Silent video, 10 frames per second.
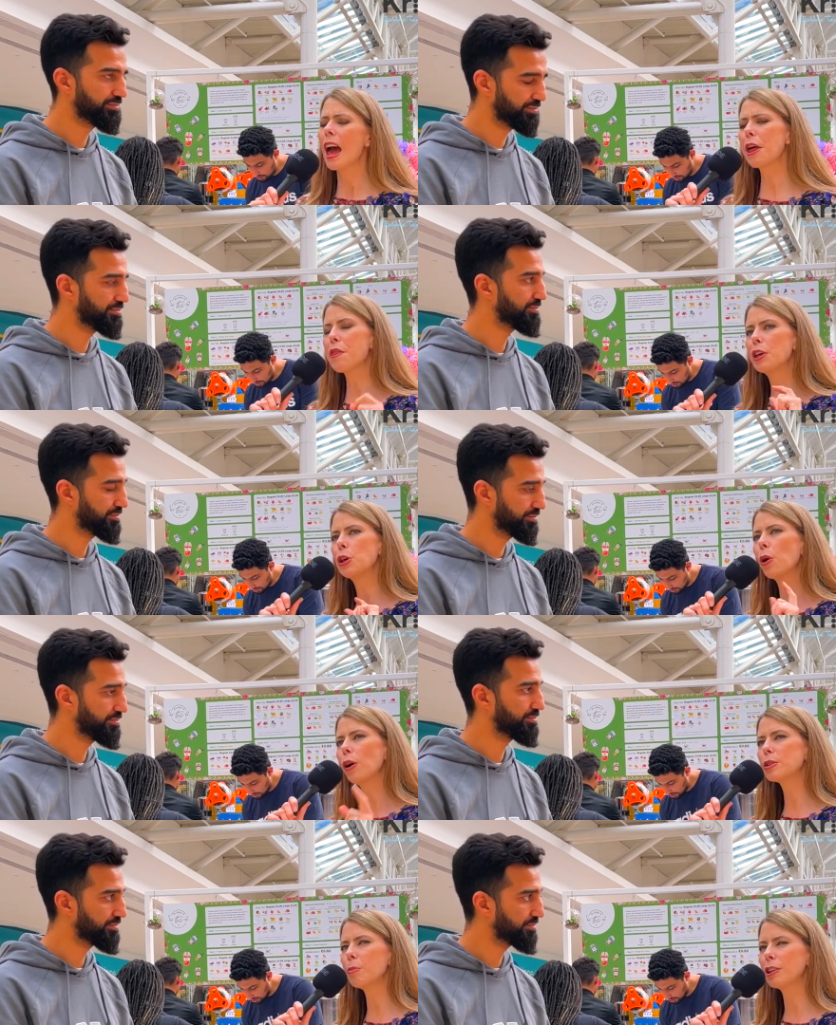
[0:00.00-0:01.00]
Speaker 1: And I think you were
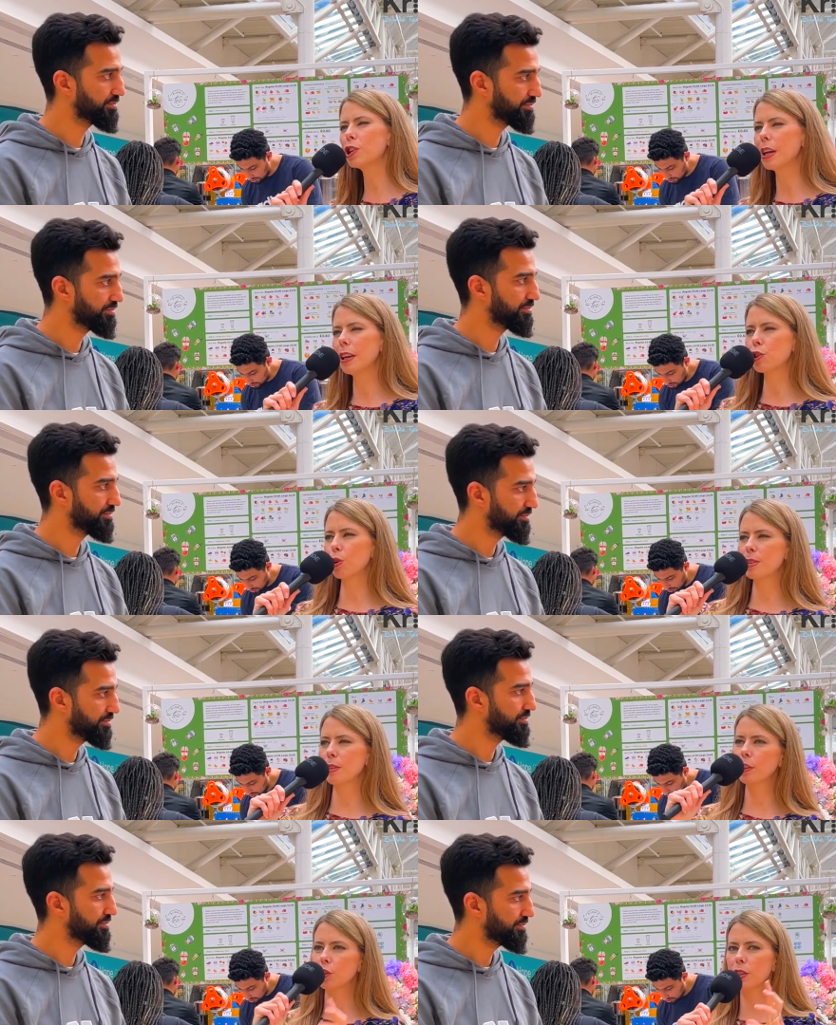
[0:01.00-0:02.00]
also mentioning in terms
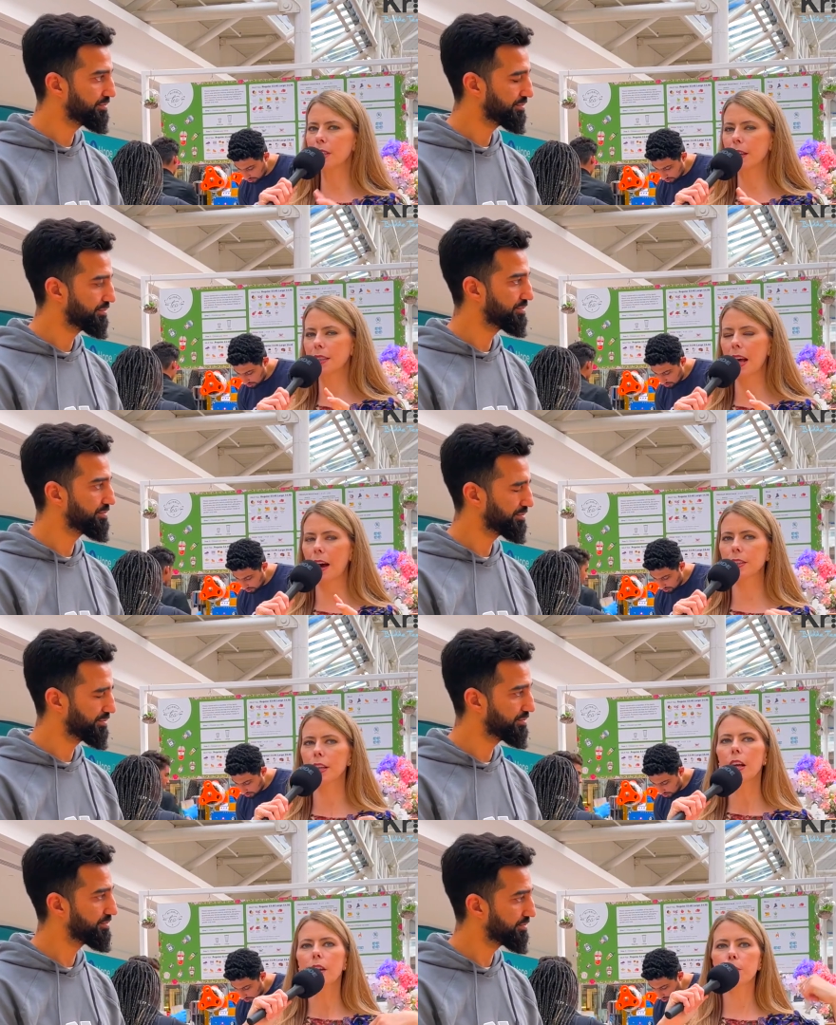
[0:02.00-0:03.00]
of logistics that
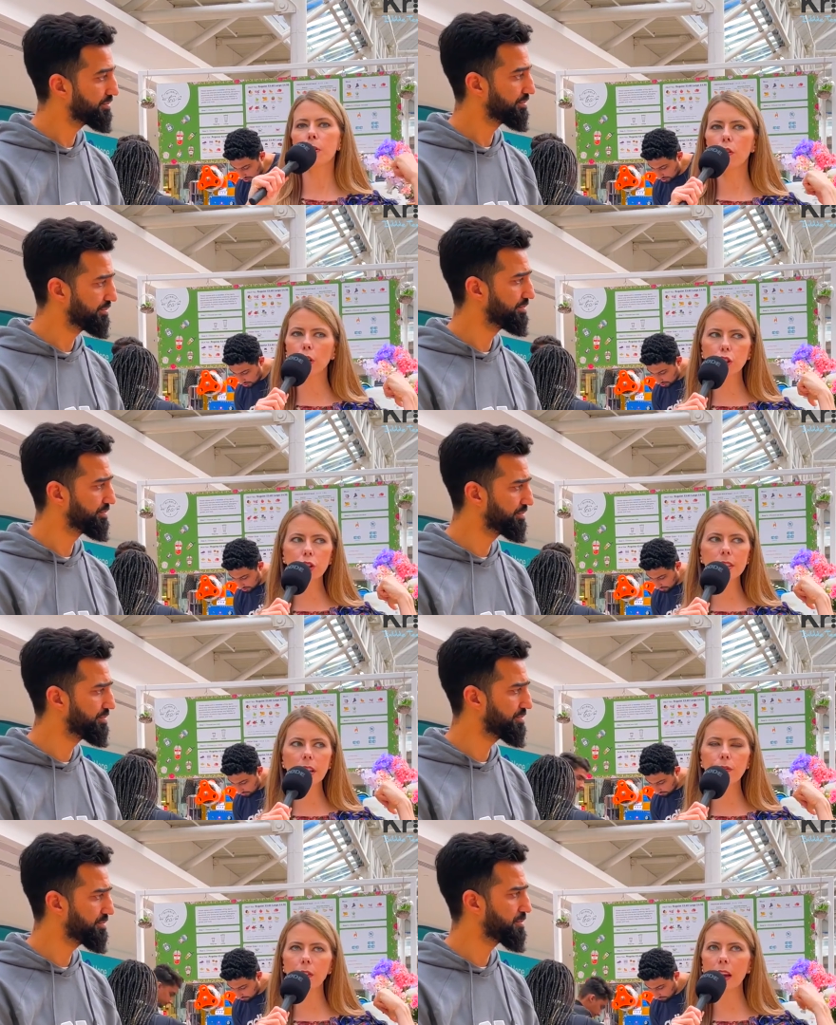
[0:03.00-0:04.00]
some of the larger
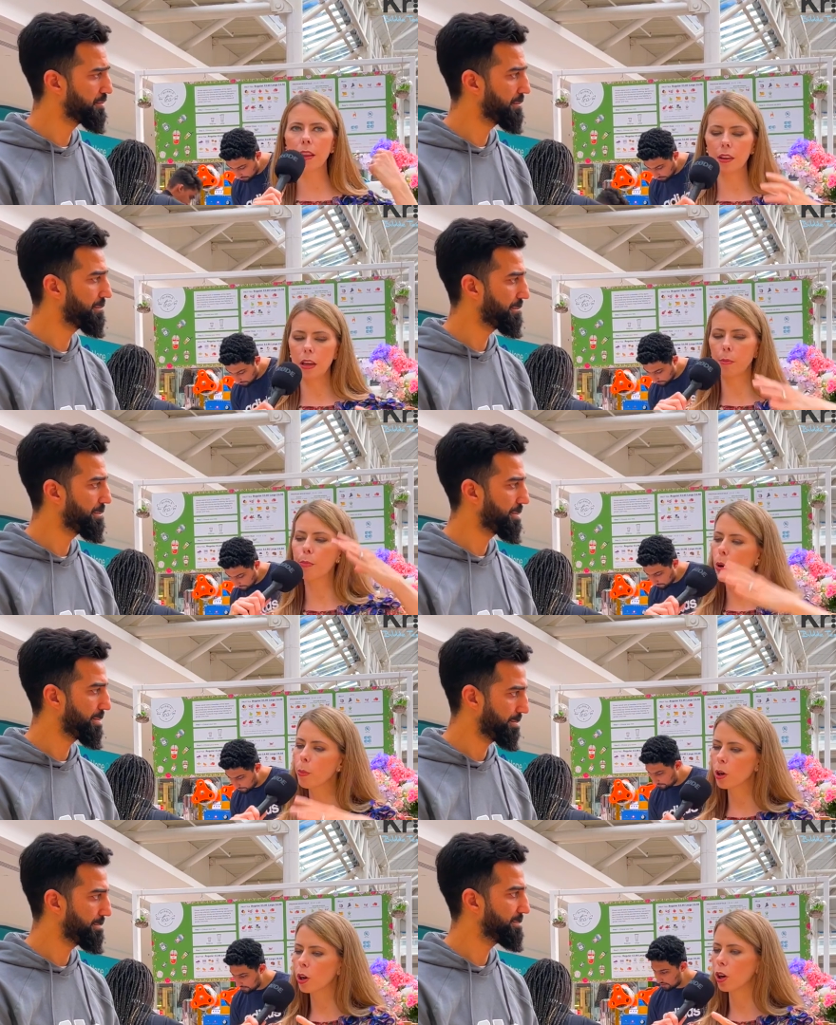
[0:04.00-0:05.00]
stuff like the
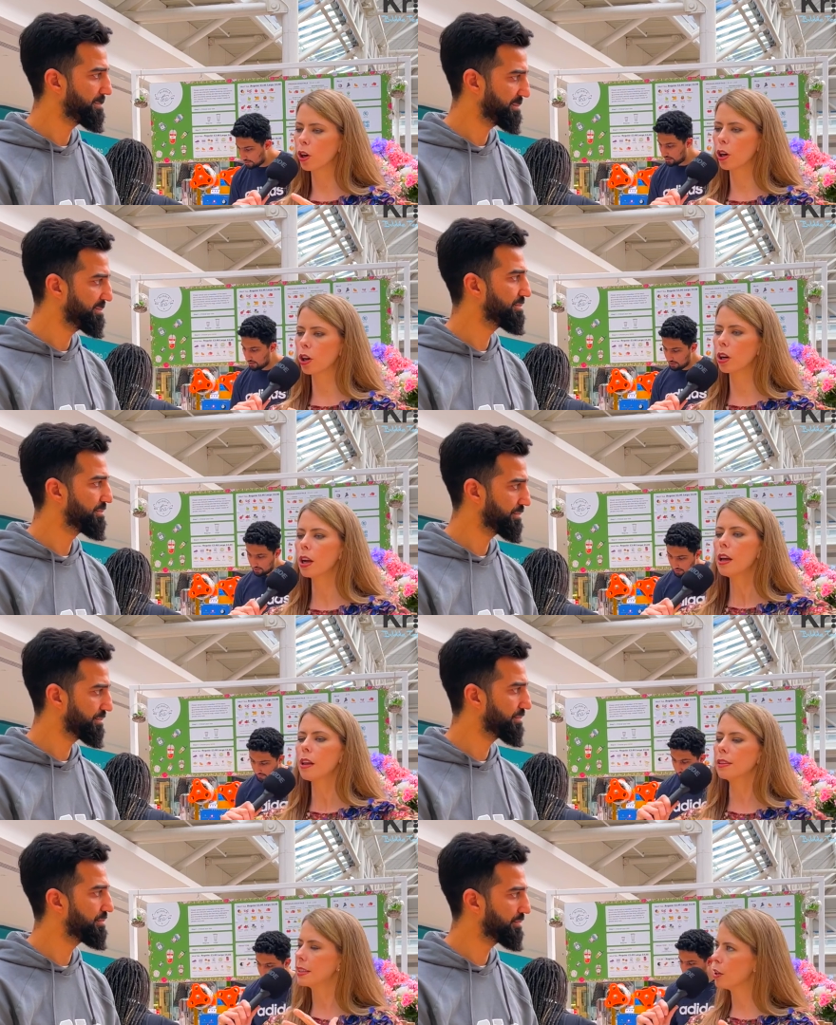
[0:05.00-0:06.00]
boba cooker,
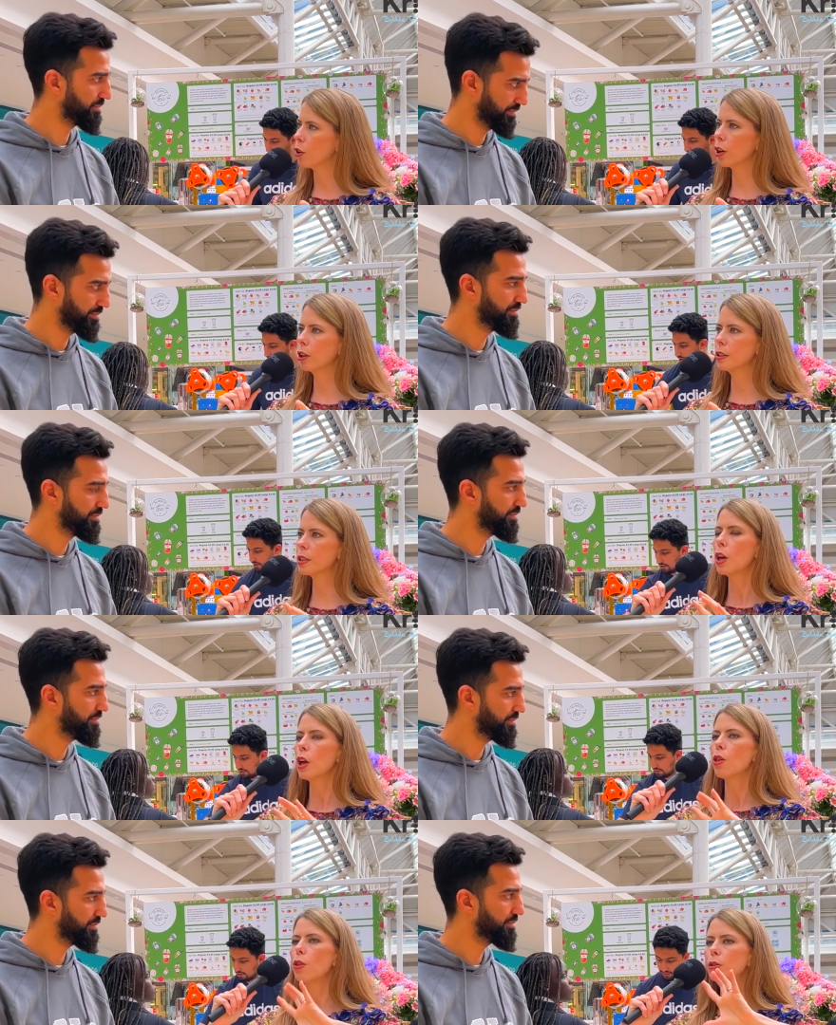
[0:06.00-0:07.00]
the tea urns,
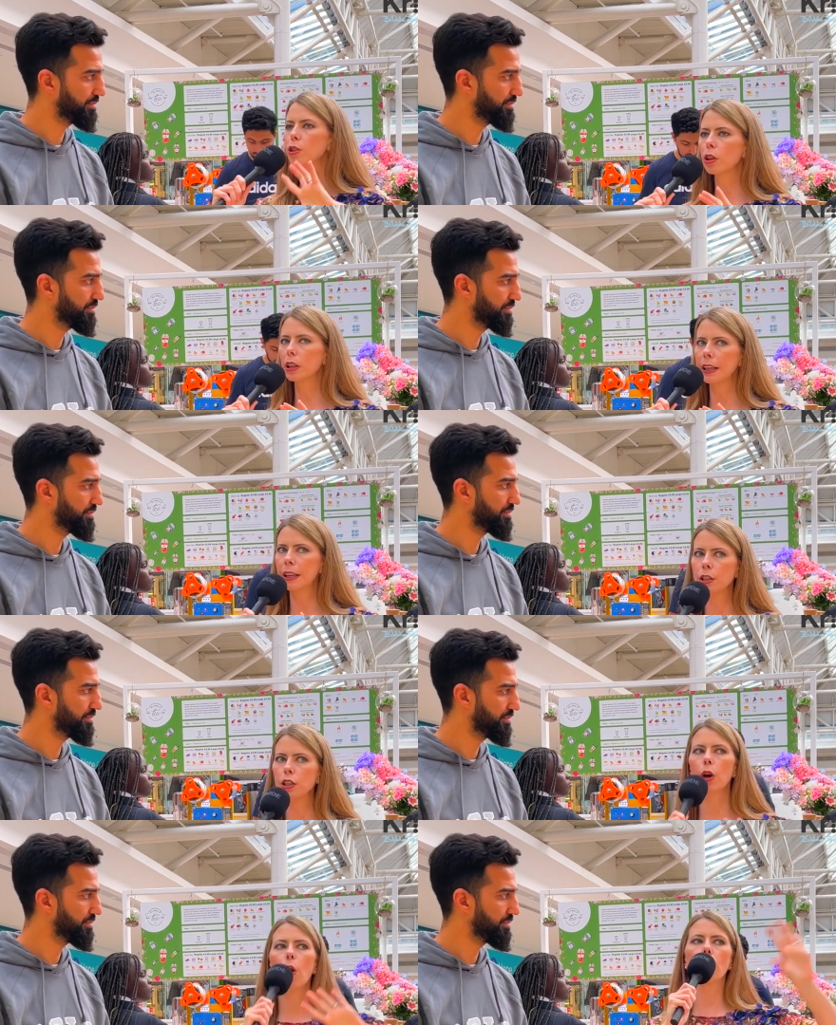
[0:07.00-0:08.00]
those are cleaned
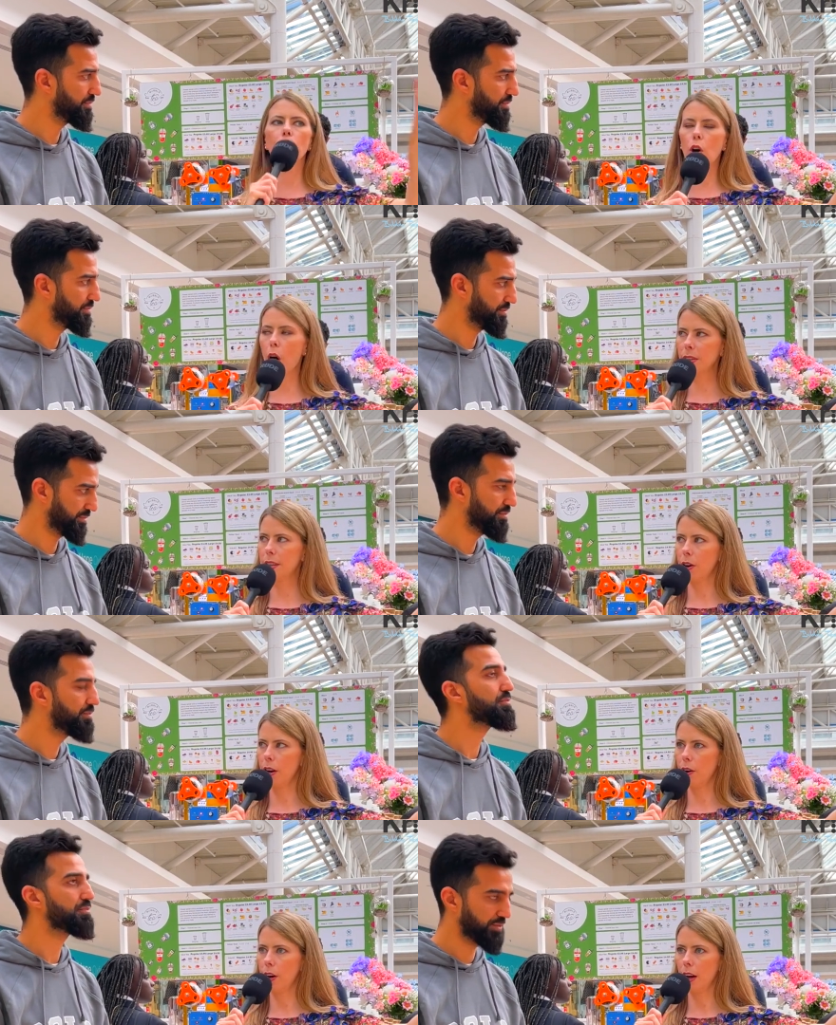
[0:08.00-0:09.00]
over in the commissary
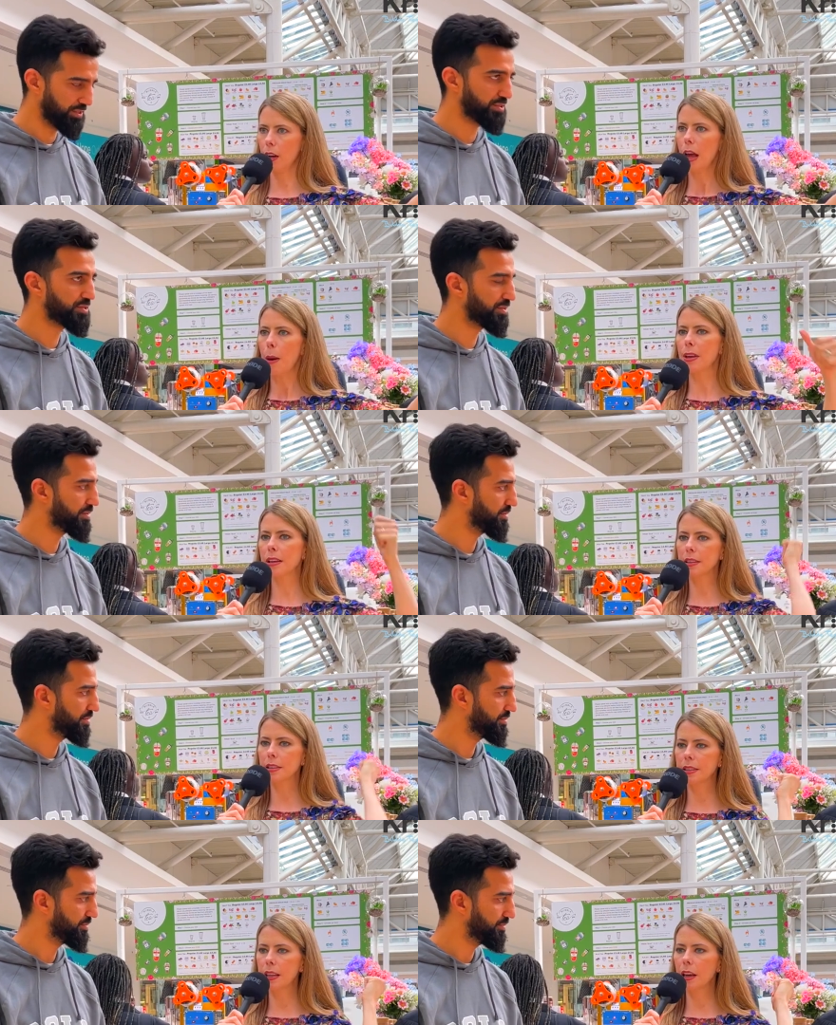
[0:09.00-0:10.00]
area because the
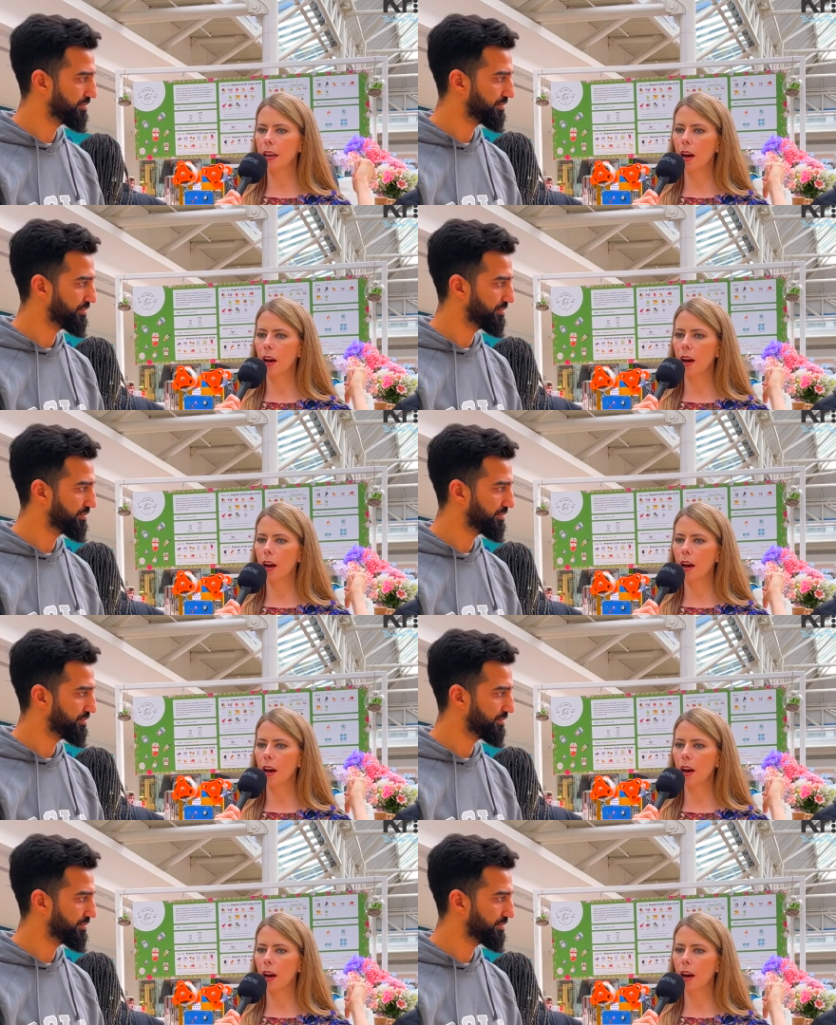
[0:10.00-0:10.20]
sink